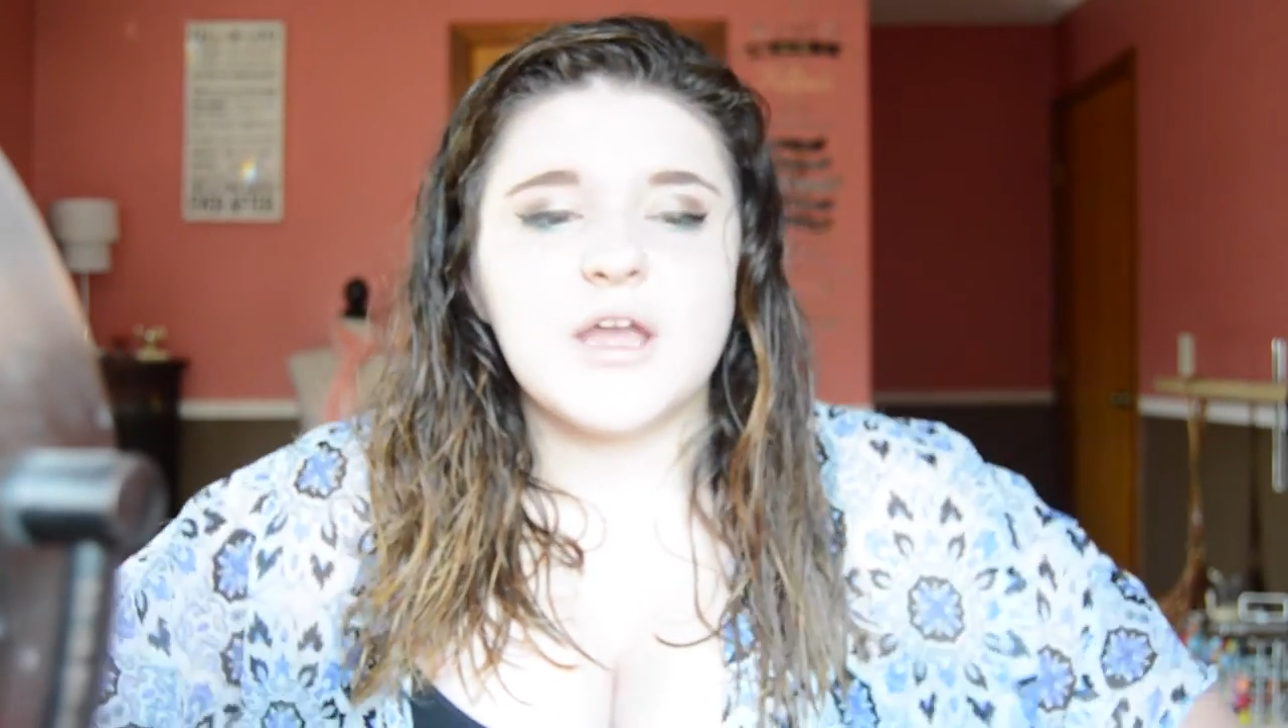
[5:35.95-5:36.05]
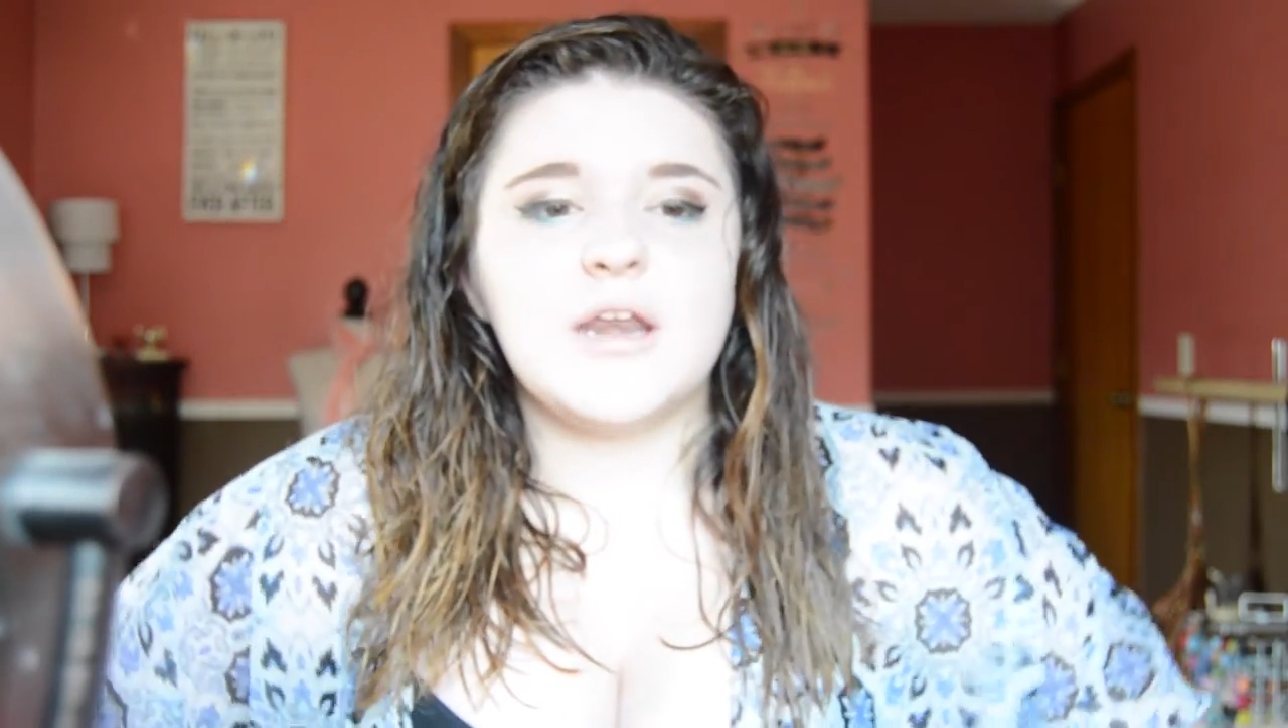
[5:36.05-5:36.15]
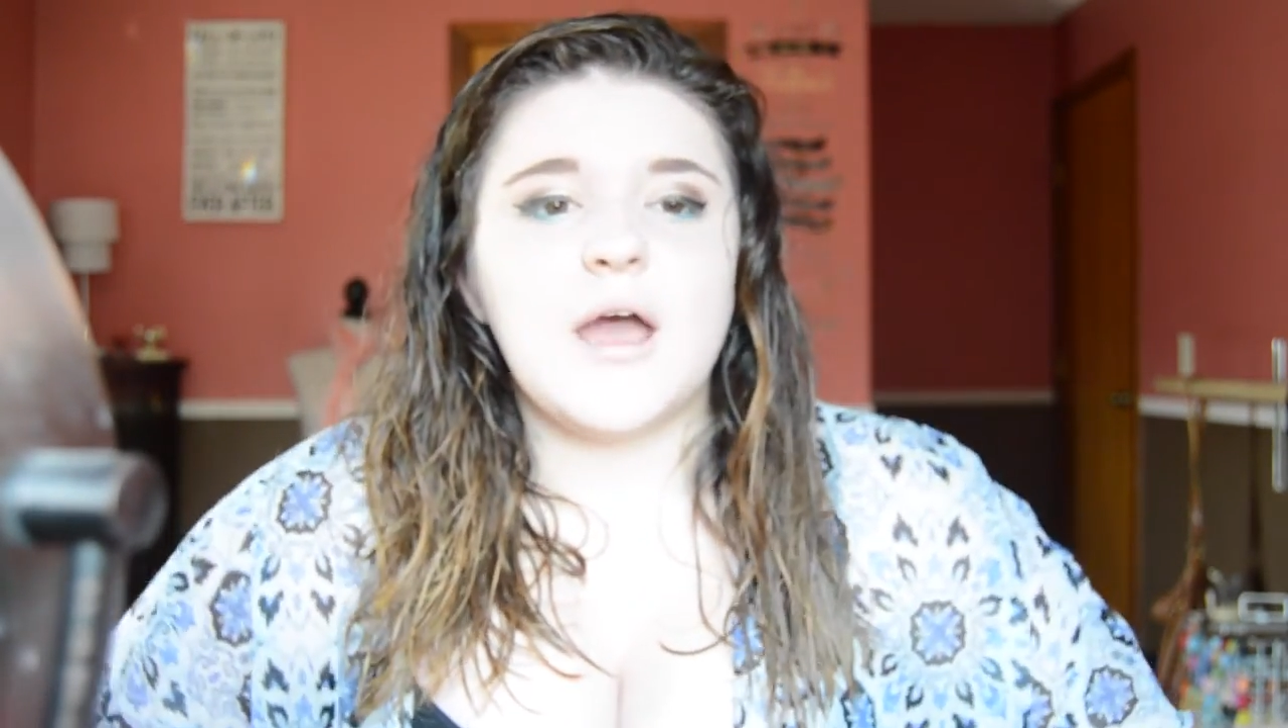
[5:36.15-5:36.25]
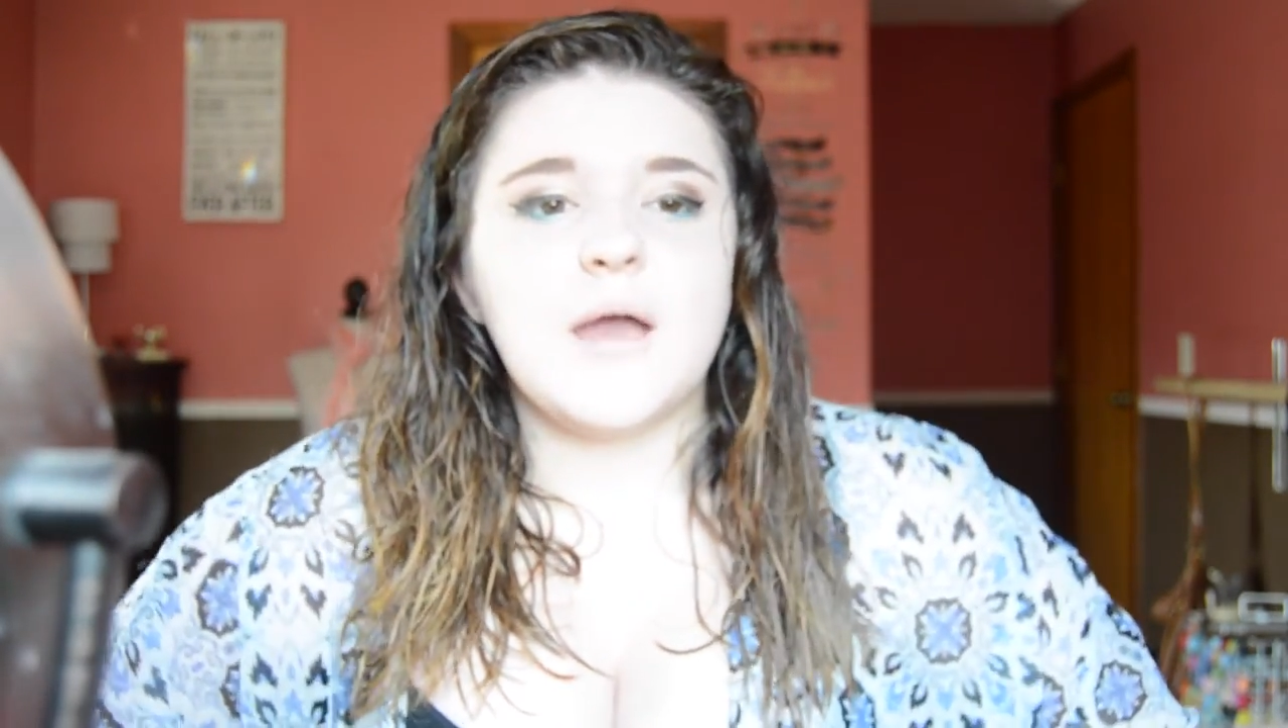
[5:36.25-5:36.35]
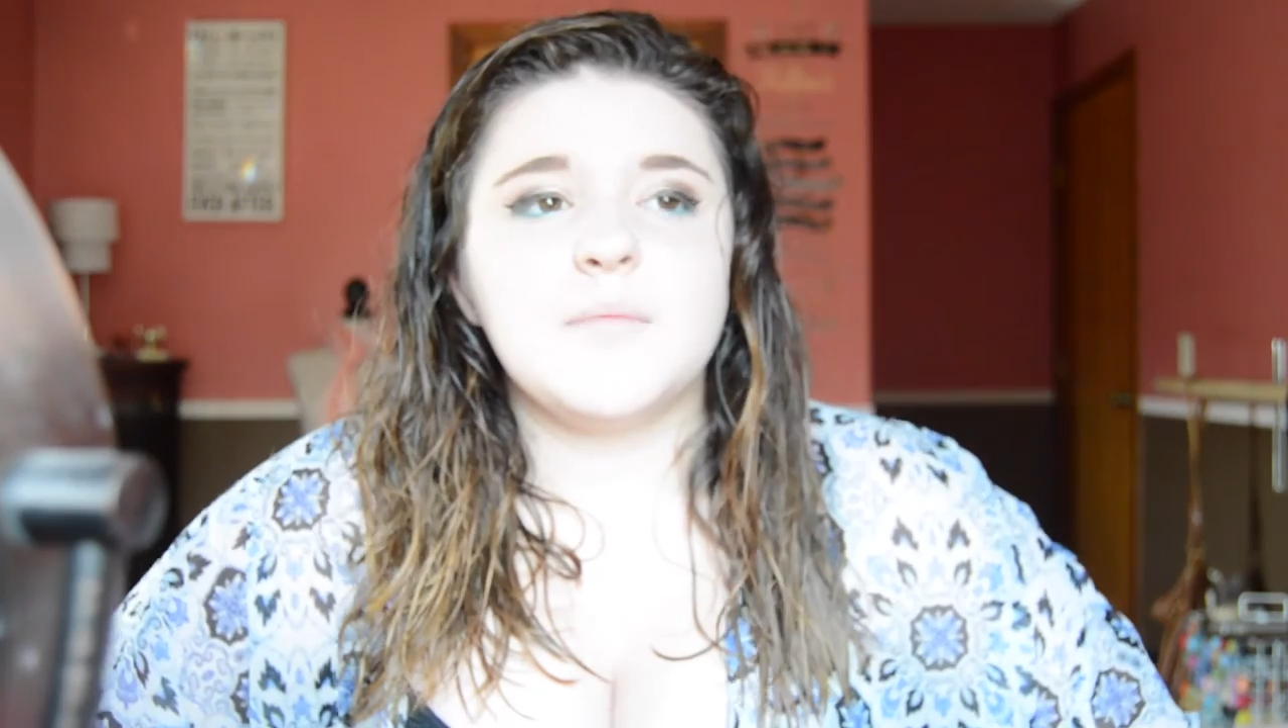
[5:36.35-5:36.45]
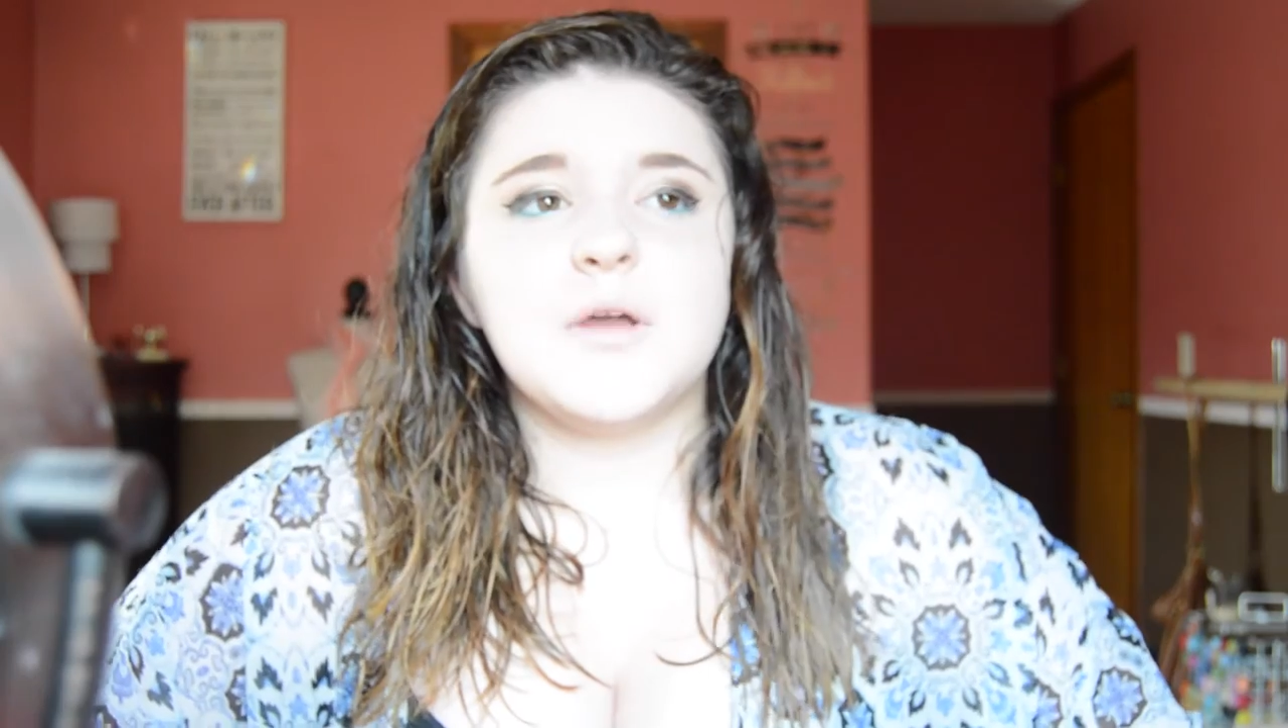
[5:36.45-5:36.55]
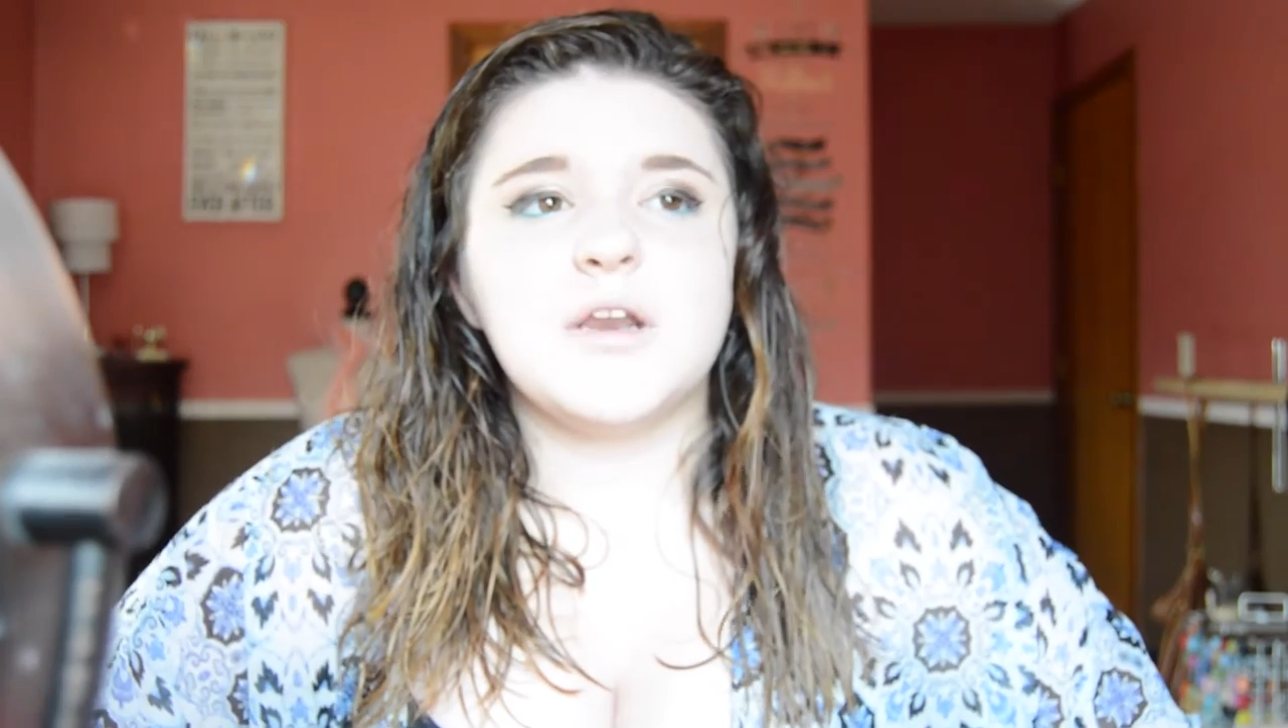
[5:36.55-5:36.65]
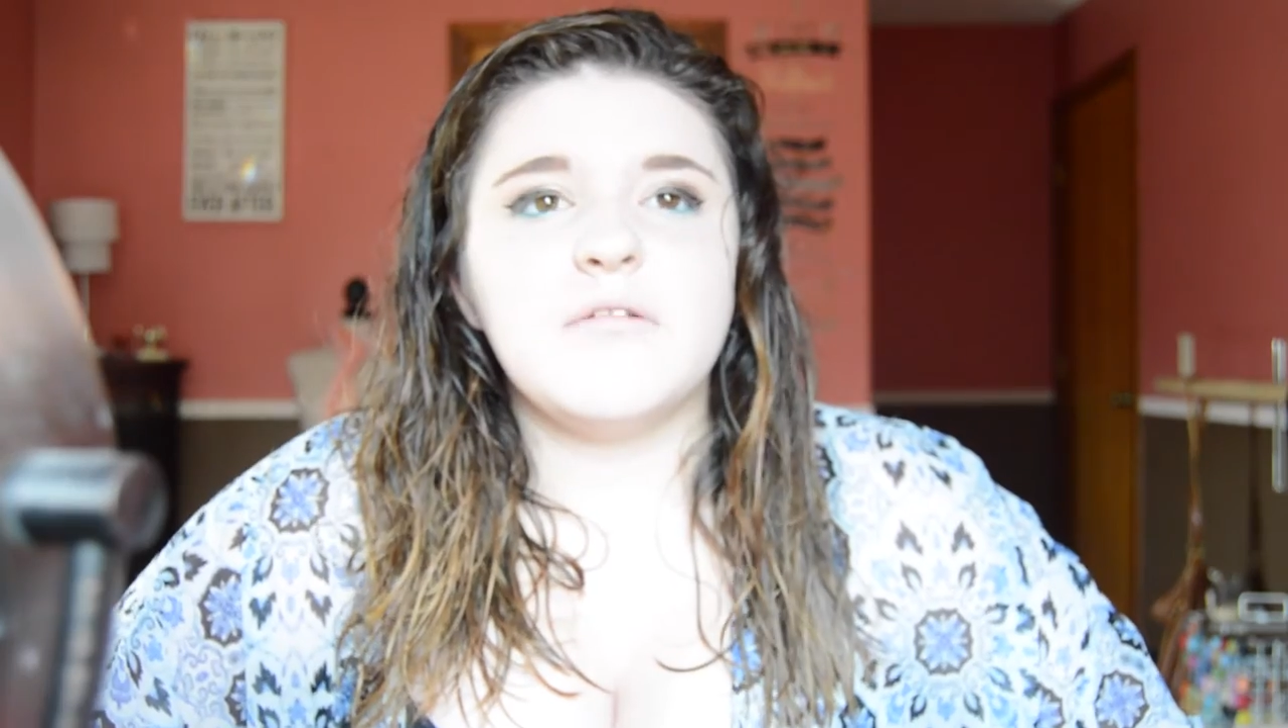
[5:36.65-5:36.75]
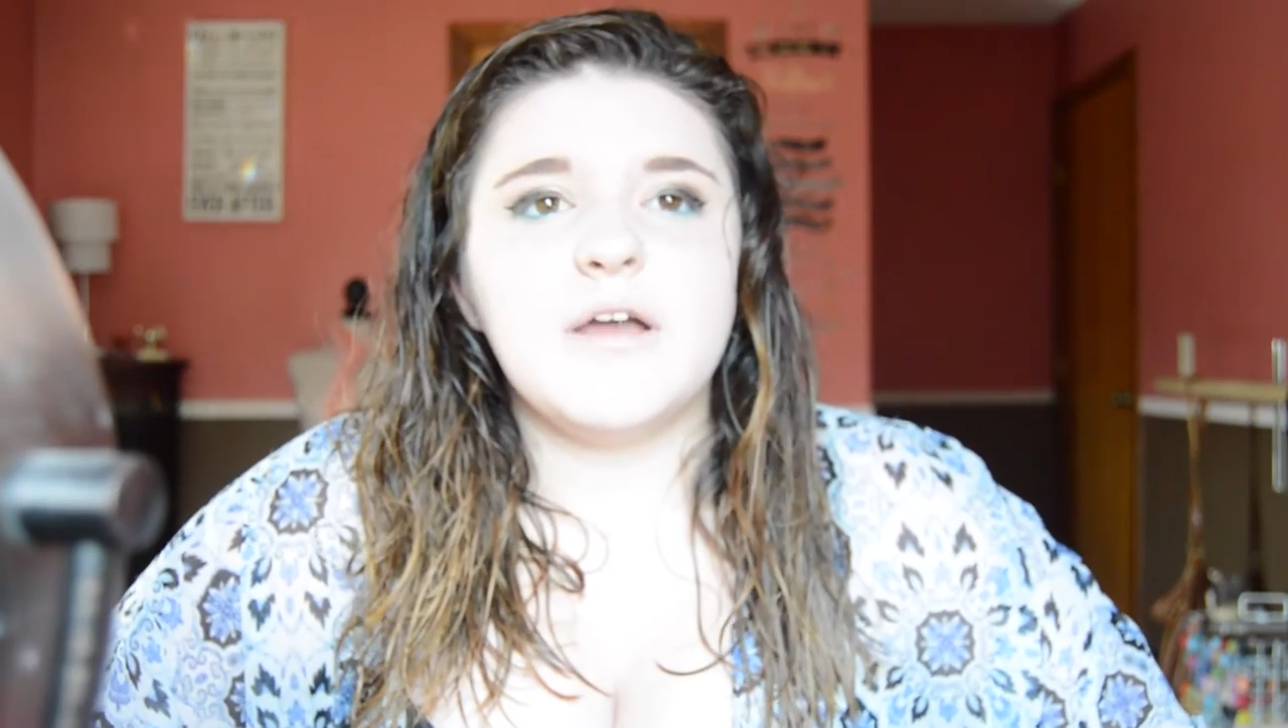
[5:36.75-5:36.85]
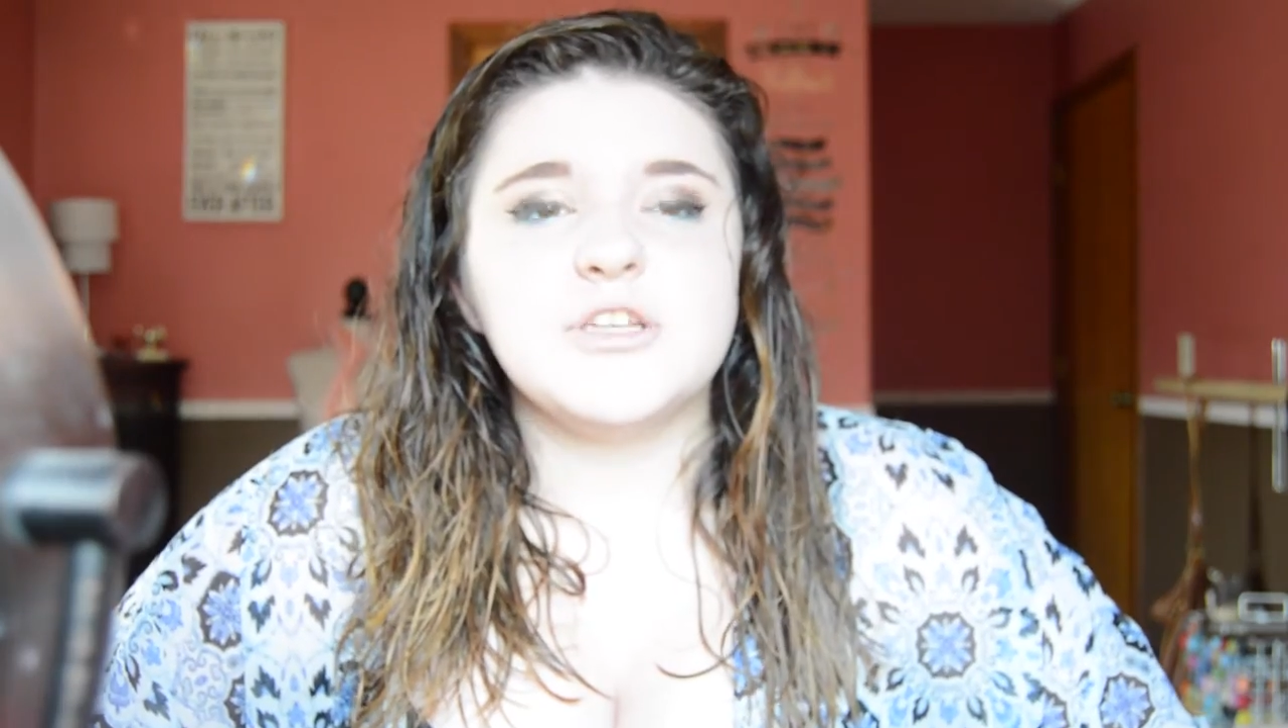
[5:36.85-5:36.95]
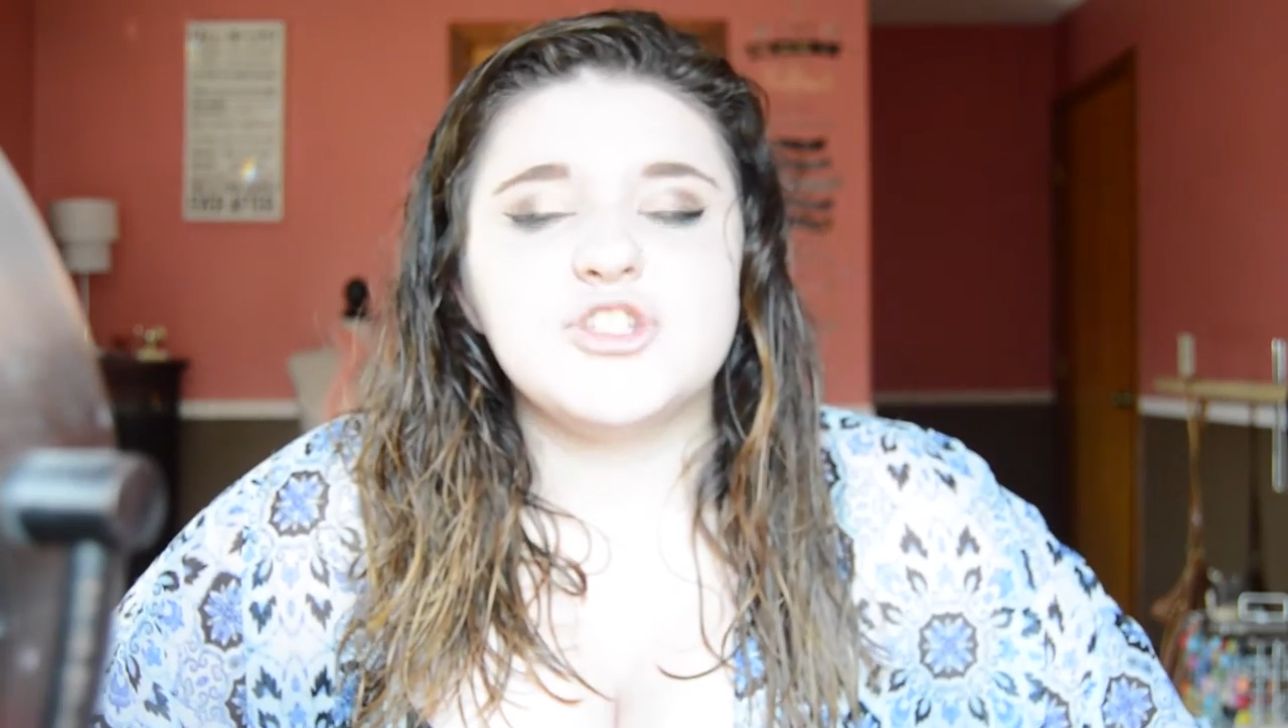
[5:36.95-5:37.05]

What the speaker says: and I'm gonna like